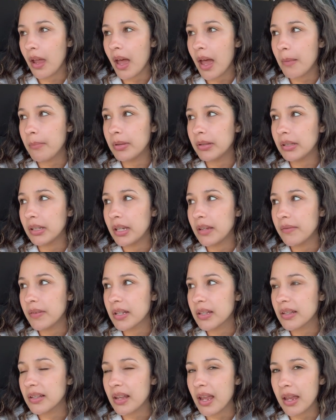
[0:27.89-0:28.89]
I believe
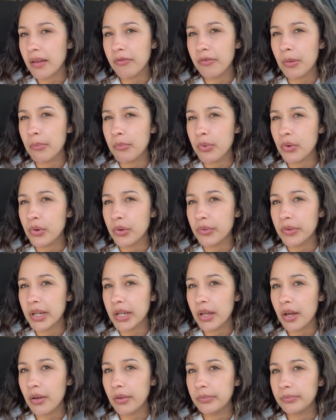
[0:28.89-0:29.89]
it's like from Puerto
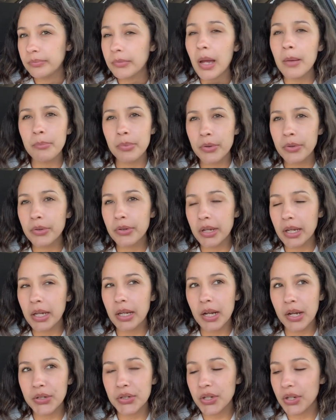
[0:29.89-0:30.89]
Rico. I'm Puerto
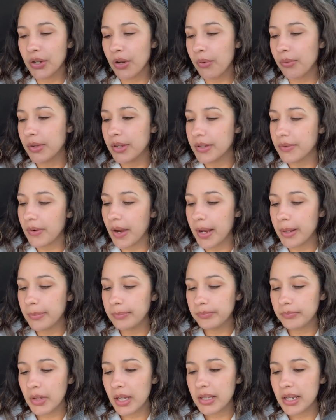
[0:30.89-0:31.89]
Rican, I should know this, right?
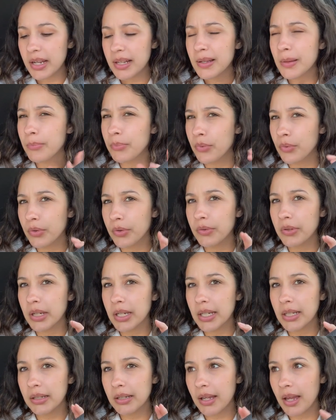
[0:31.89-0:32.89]
I think it's a Puerto
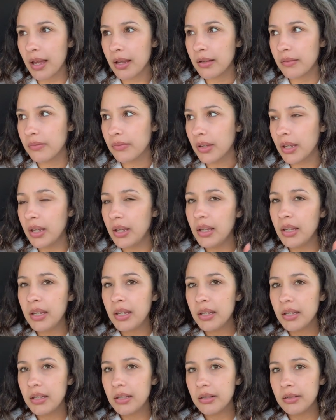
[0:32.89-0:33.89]
Rican kind of
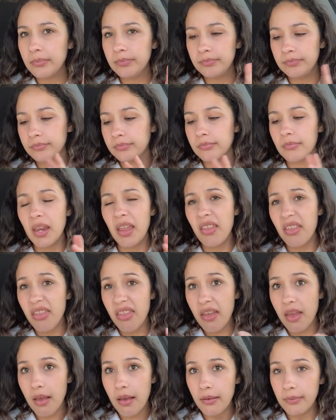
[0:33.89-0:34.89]

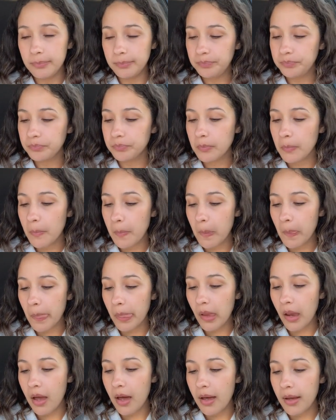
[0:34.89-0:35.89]
thing.
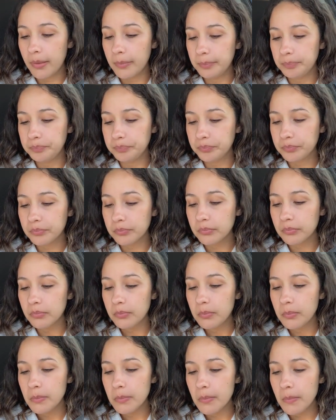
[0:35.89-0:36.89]
Um,
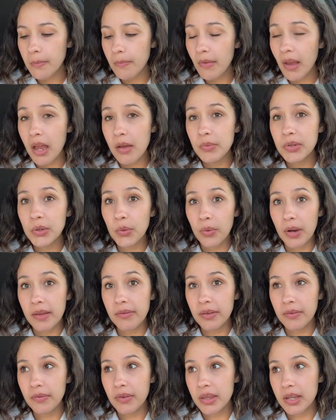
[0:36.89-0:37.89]
I was
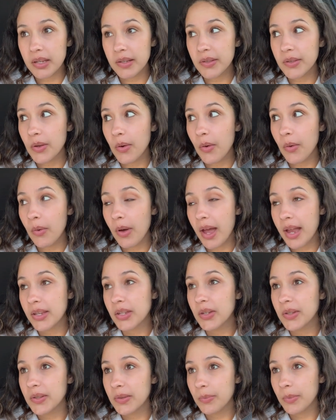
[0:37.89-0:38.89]
craving for this, so I
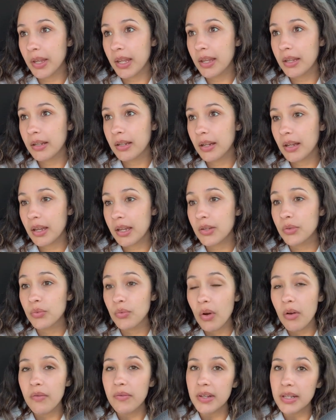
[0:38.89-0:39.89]
just went. I
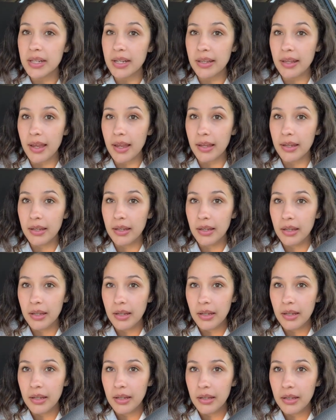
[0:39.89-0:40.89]
drove into like
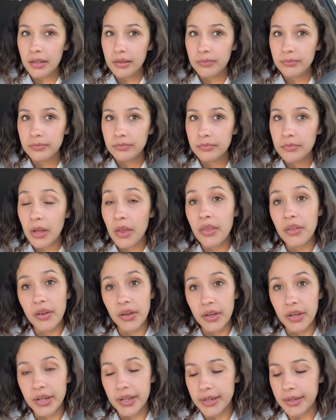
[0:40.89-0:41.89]
the
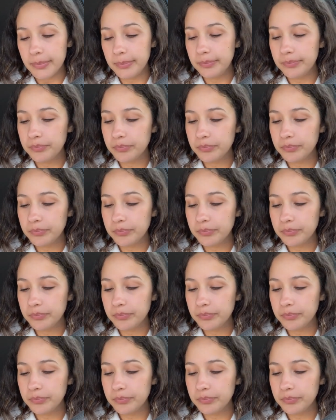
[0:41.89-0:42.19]
hood.